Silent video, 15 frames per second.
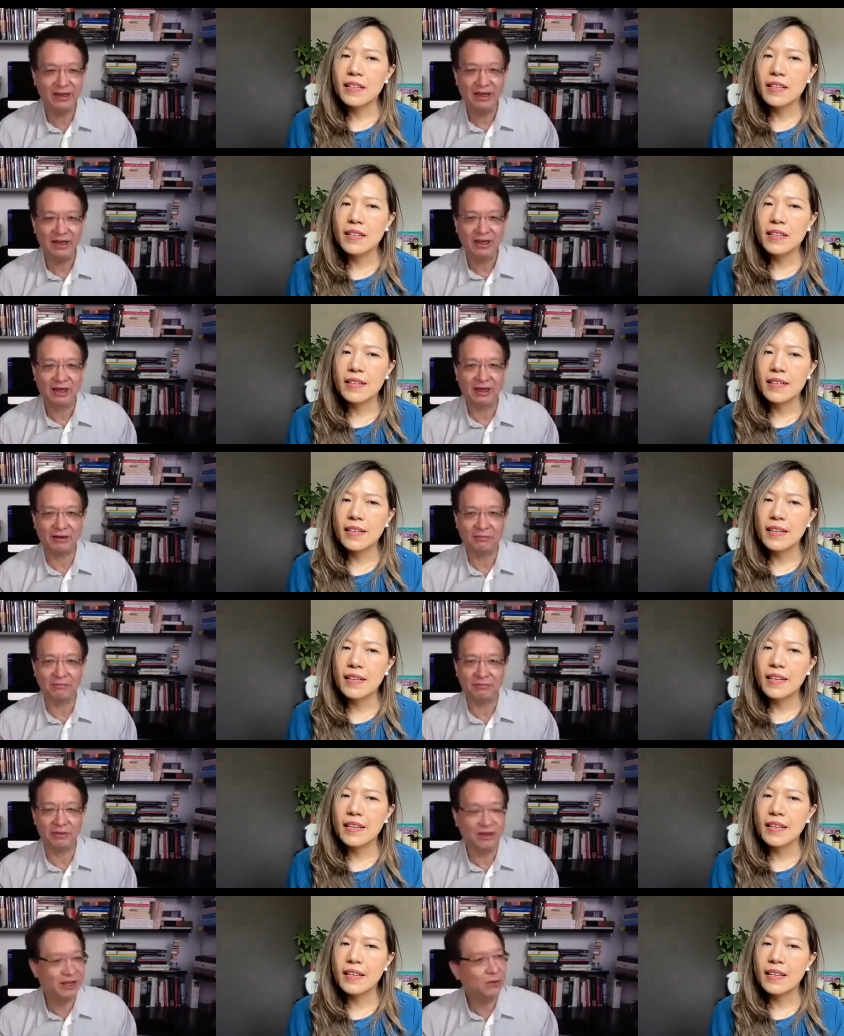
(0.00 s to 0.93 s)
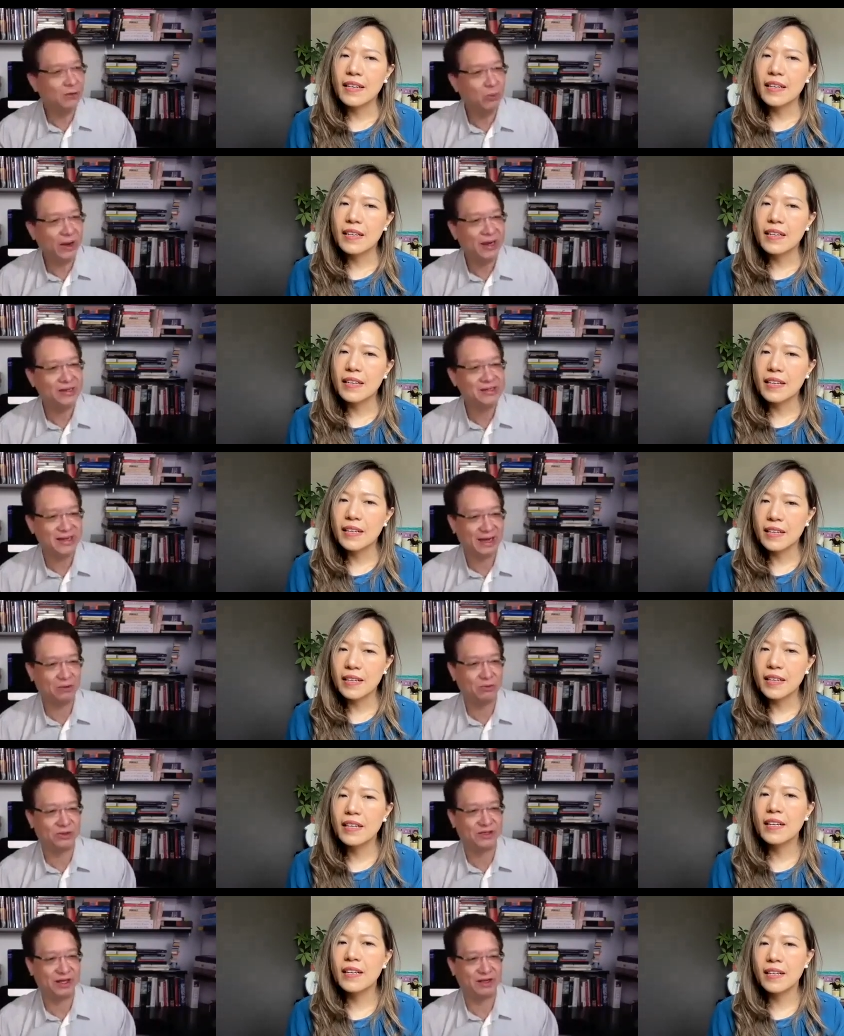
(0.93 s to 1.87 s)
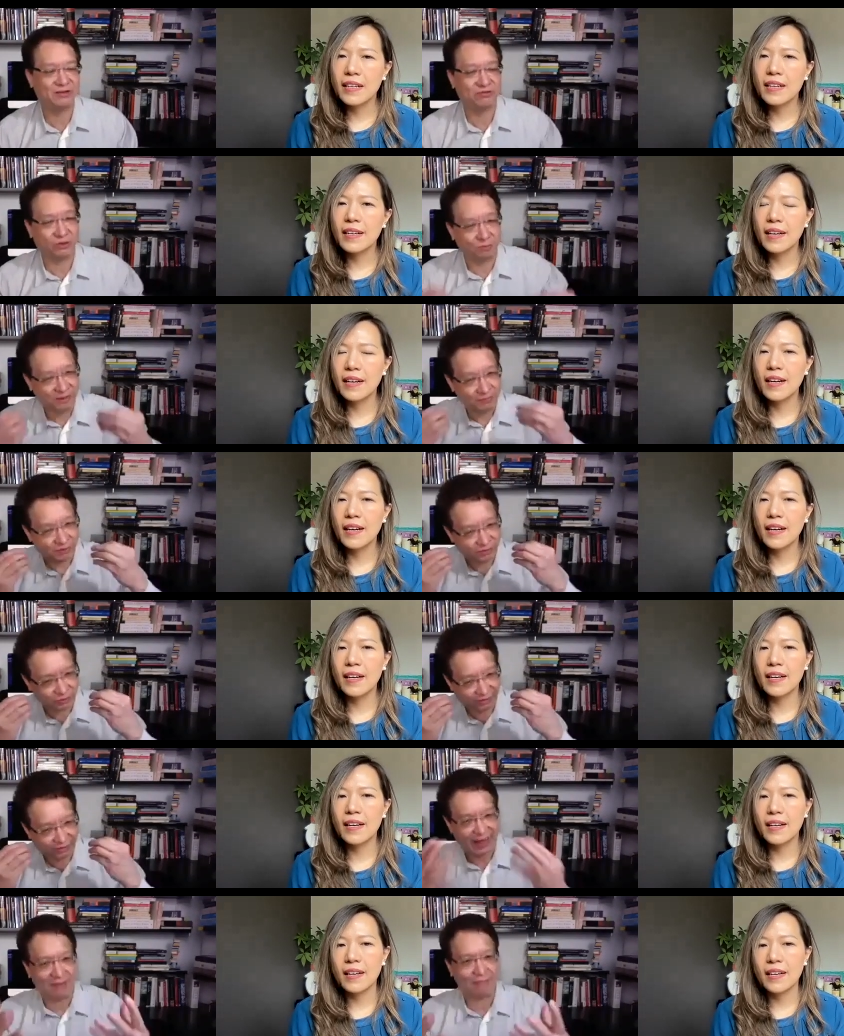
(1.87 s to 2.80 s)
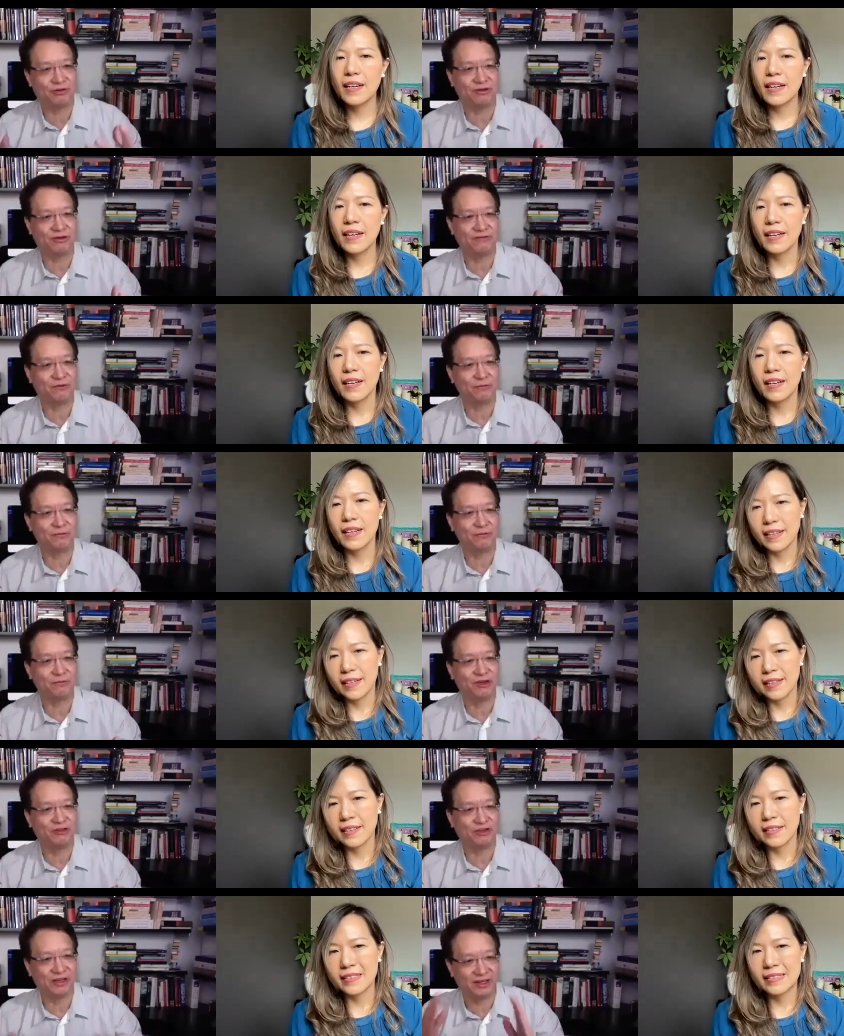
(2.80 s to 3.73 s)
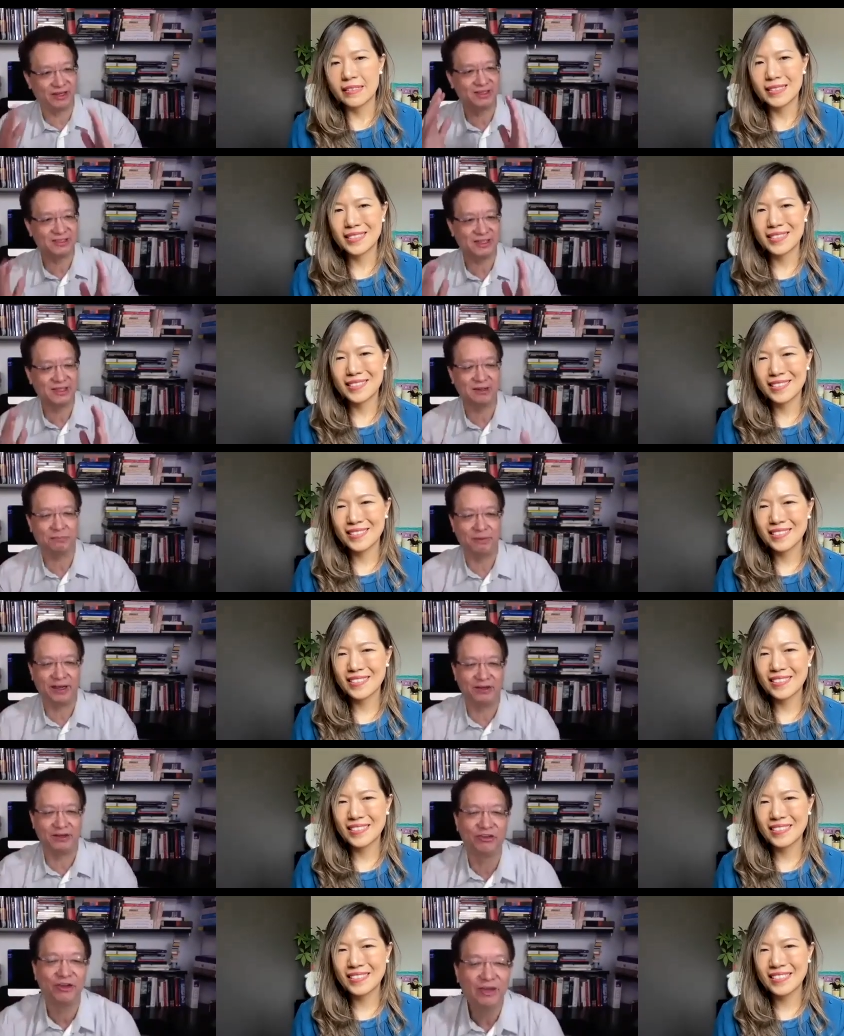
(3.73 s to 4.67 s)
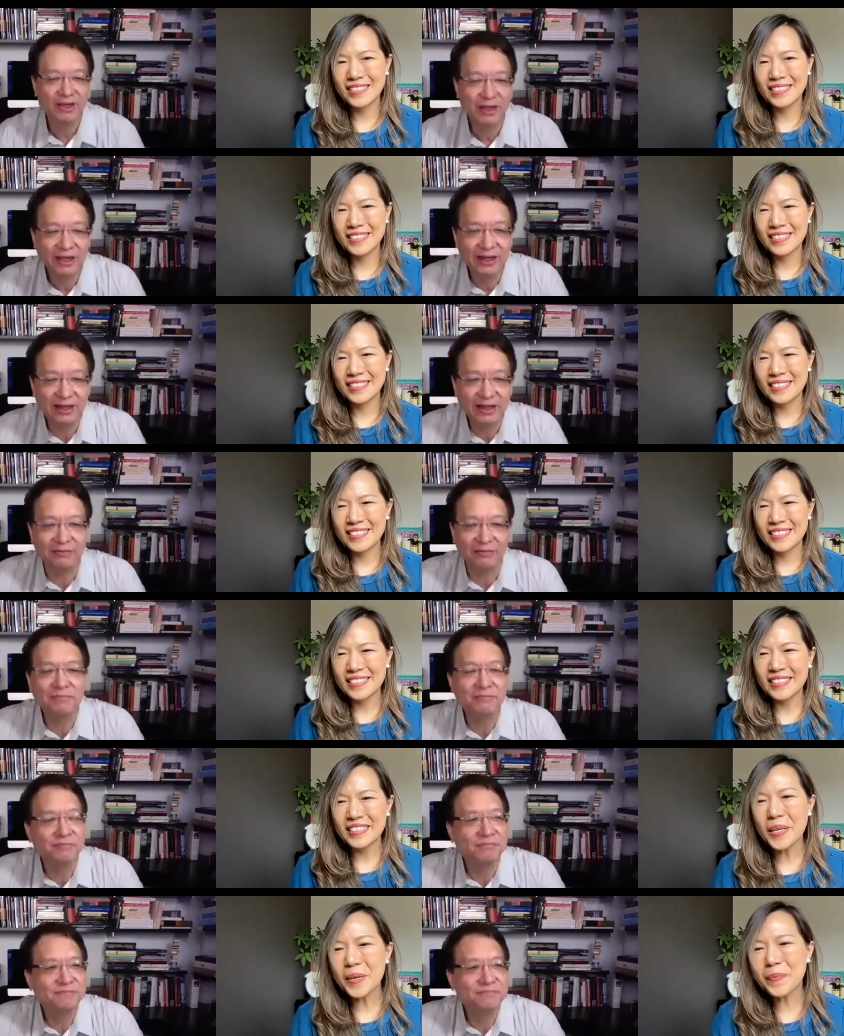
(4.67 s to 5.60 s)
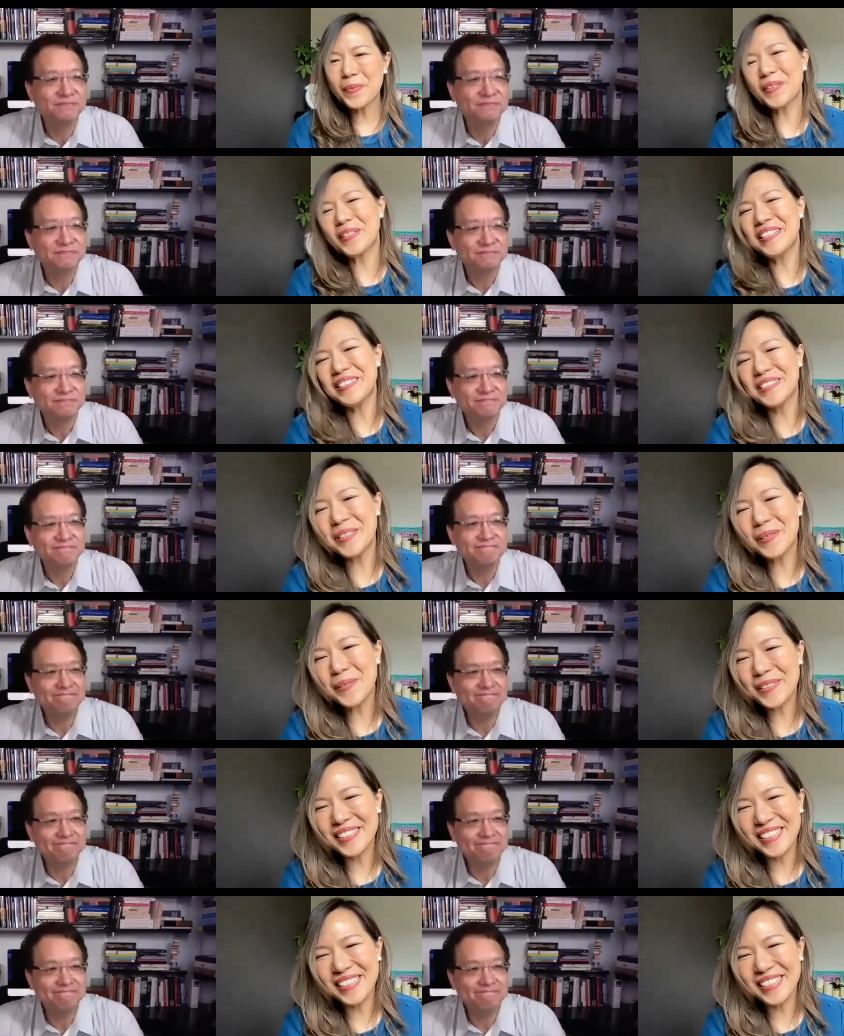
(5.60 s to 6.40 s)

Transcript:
Speaker 1: um, the way nowadays for people to capture information in a single page. Yeah.
Speaker 2: Yeah. Okay. So